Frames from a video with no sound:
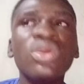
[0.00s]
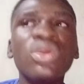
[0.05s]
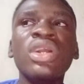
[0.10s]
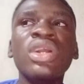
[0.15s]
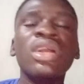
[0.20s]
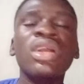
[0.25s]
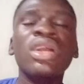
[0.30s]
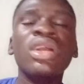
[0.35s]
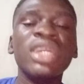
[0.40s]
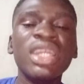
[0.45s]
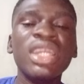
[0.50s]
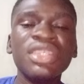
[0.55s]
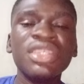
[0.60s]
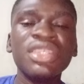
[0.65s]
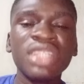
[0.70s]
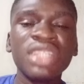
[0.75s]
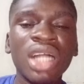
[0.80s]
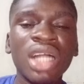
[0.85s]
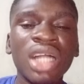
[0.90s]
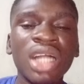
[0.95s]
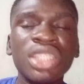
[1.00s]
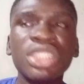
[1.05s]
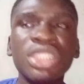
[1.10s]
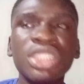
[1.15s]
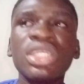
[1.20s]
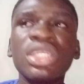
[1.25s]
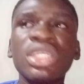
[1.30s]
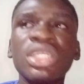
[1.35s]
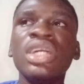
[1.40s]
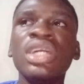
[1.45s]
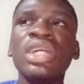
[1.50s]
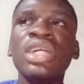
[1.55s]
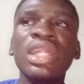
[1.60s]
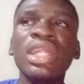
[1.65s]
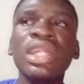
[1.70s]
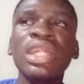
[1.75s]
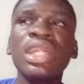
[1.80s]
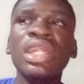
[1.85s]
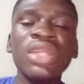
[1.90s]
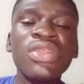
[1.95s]
Now, here's the catch: the
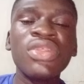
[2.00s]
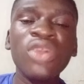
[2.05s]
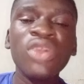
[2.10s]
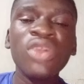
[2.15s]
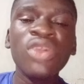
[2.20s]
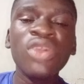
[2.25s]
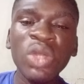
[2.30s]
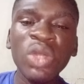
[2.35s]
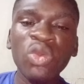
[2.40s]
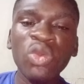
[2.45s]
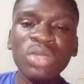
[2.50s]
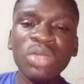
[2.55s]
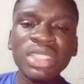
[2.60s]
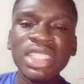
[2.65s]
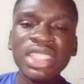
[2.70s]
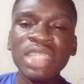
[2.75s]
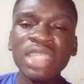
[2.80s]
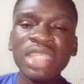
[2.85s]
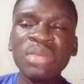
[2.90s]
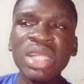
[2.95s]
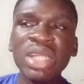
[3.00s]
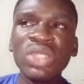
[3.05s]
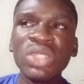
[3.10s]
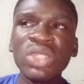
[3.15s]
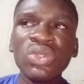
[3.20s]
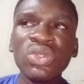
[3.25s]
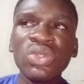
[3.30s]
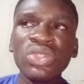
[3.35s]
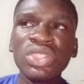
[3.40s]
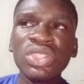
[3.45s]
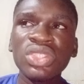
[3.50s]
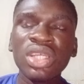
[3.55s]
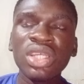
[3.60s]
thumbnail will be seen by those